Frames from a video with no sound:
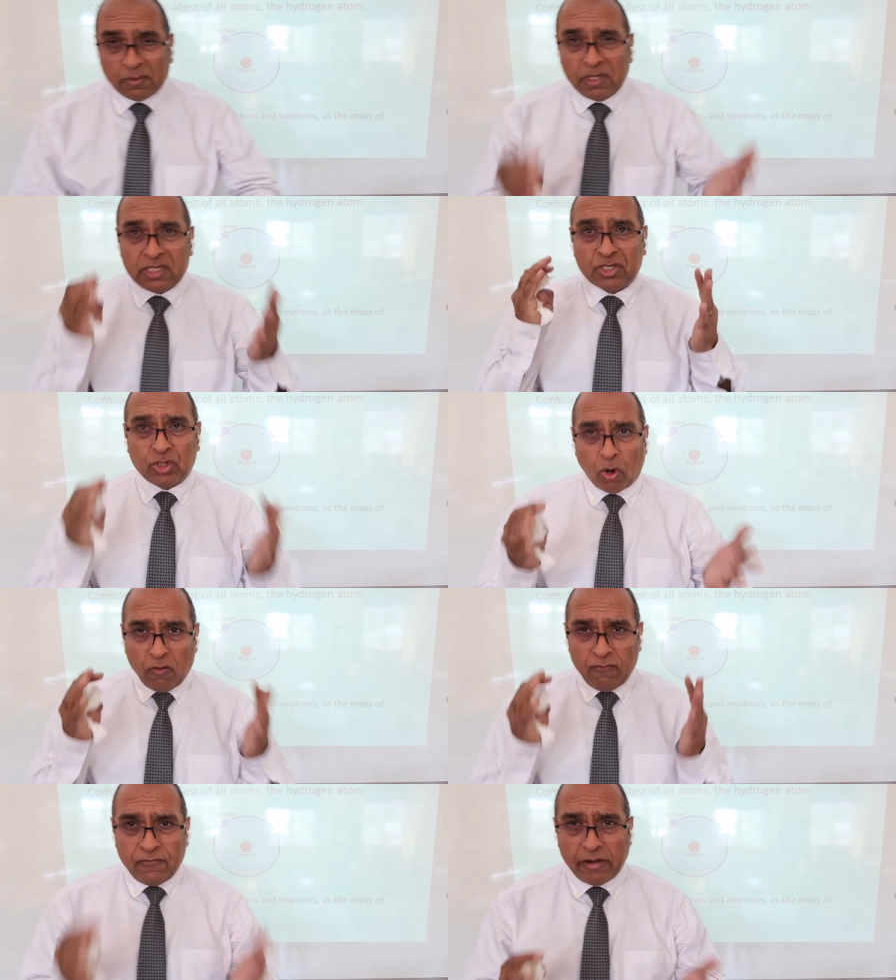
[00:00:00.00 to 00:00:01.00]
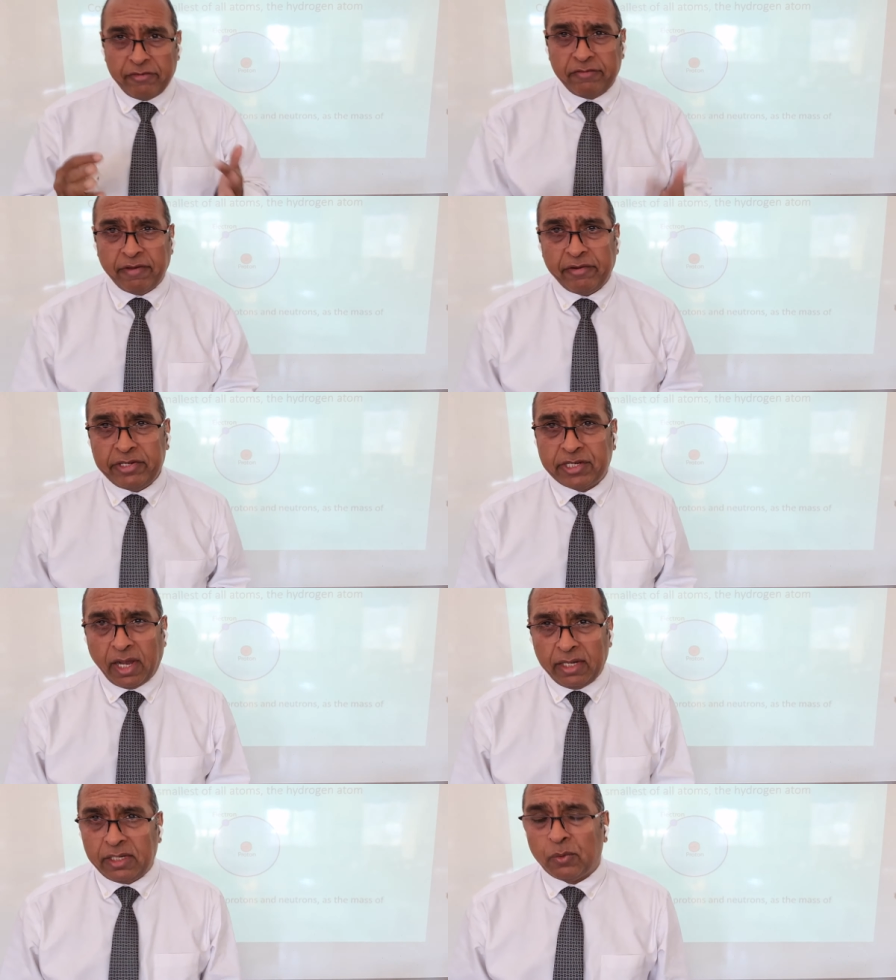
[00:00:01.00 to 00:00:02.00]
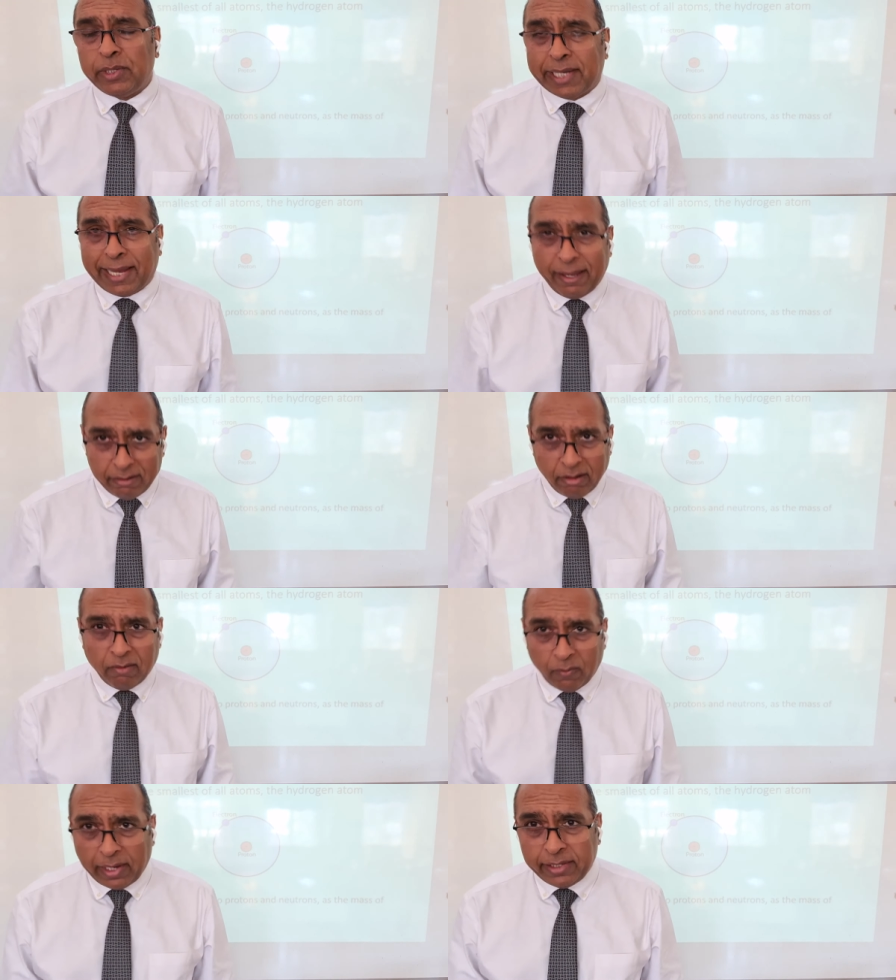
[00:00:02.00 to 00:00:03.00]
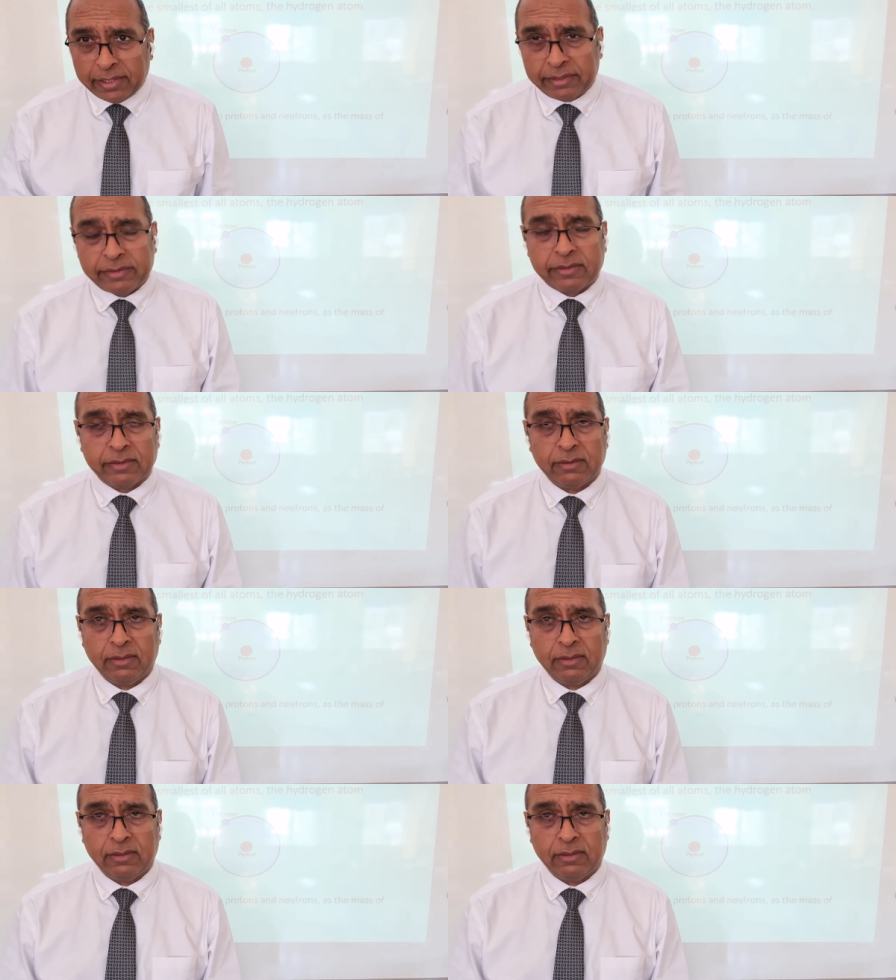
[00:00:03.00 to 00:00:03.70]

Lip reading: is so very, very tiny, we cannot weigh it.